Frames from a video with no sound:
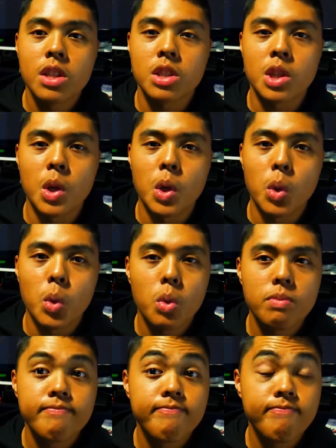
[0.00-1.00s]
So
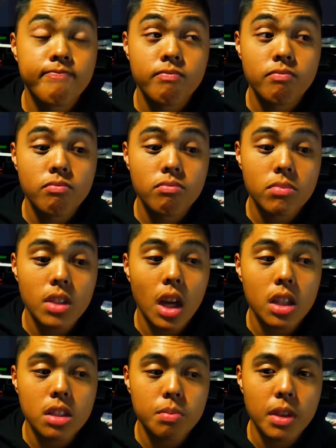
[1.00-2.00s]

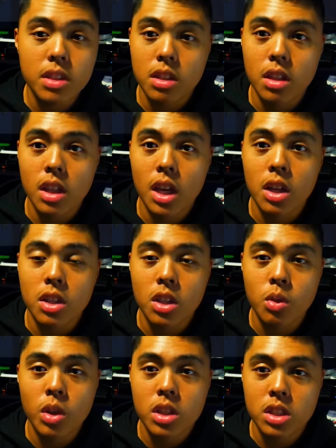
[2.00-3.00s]
that's basically out of the
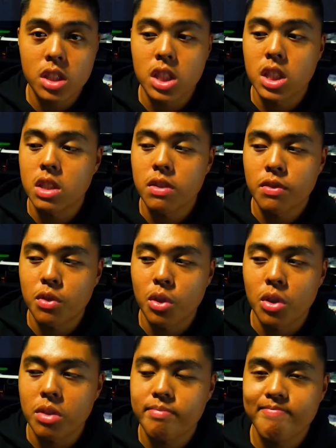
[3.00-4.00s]
question
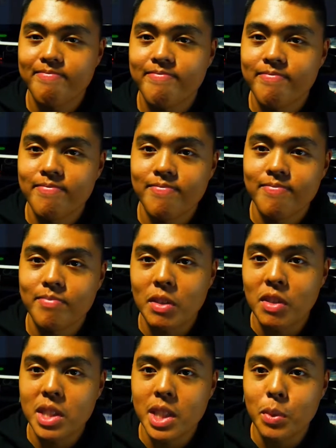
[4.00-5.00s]
for
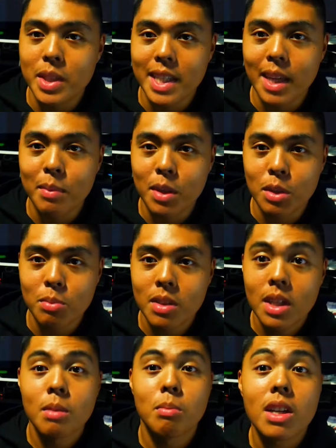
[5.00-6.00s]
fun time with the GameCube.
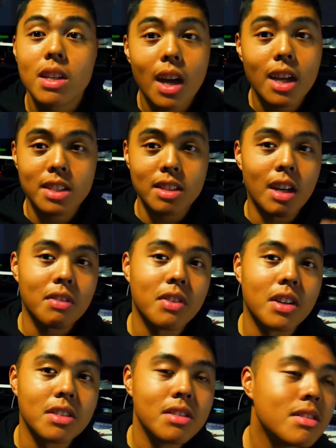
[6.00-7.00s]
But I still had
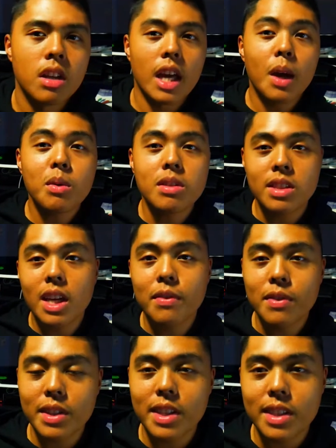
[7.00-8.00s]
fun. It was
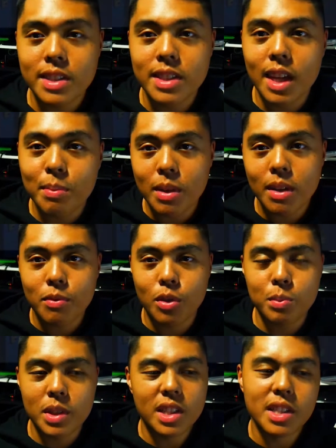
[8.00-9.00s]
definitely a step up
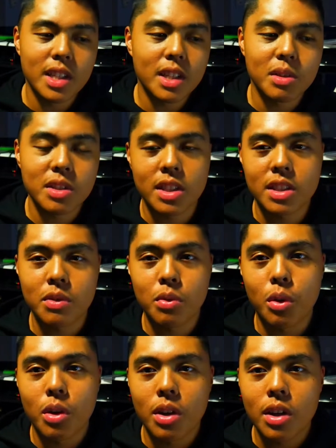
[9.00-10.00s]
from the Nintendo
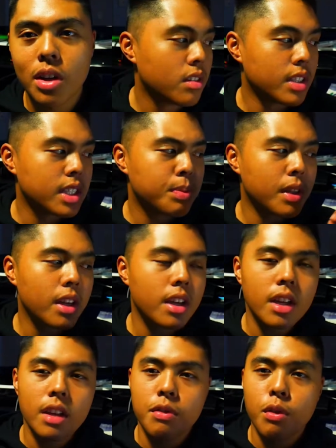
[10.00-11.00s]
64, displaying
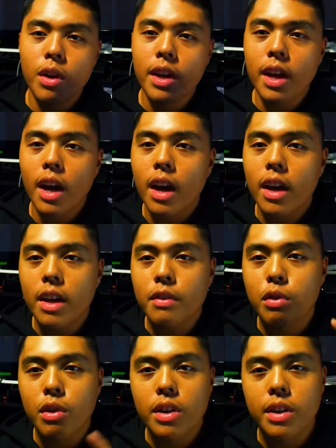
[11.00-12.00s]
it in 40i and
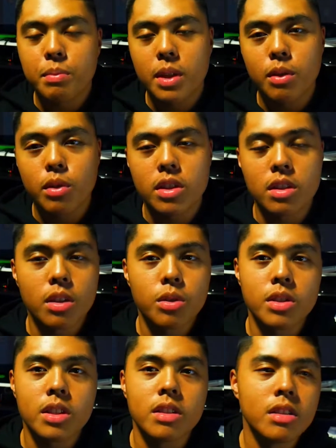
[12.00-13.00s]
40p
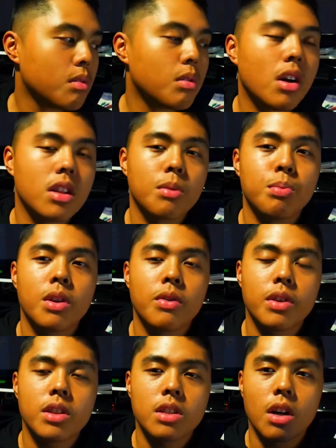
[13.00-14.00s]
resolution. While the
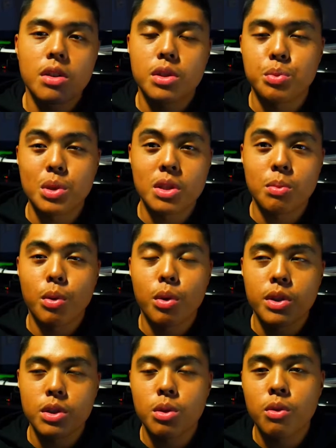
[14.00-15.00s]
previous console was
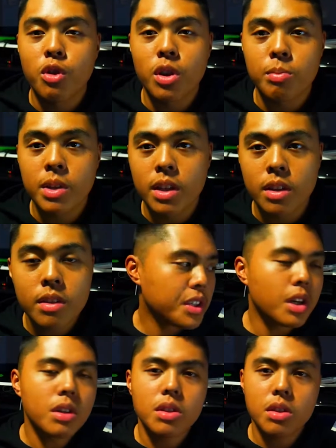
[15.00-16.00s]
supporting 240p,
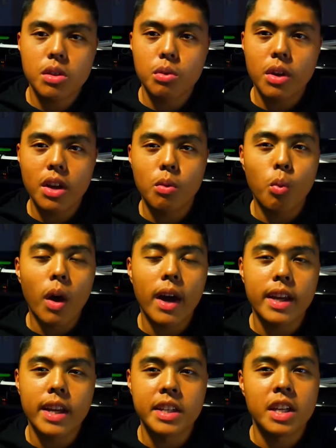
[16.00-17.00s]
y'all know the red,
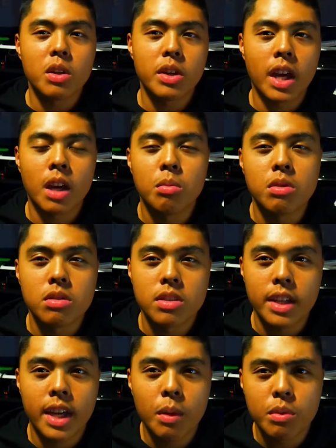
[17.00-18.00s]
white, and yellow cables
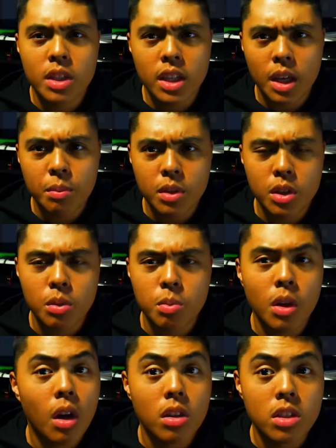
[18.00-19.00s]
that came with the GameCube
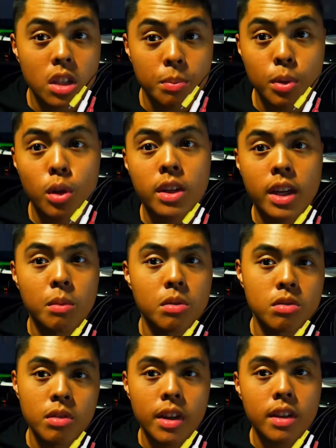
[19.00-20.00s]
called the composite
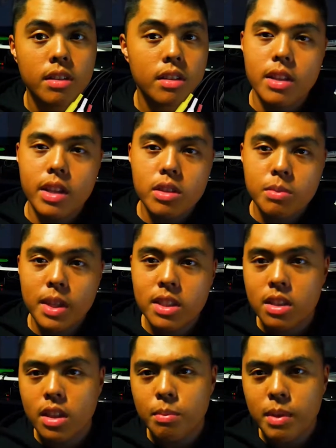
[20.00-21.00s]
cables, right? And that was
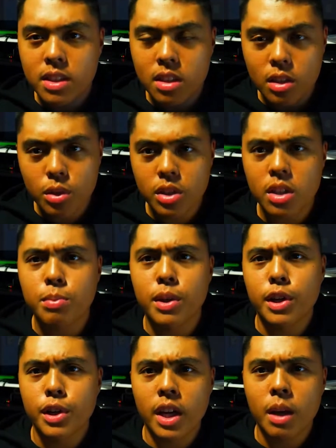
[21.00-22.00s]
basically the main solution to
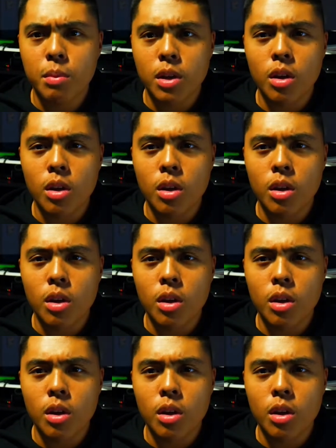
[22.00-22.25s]
playing your GameCube.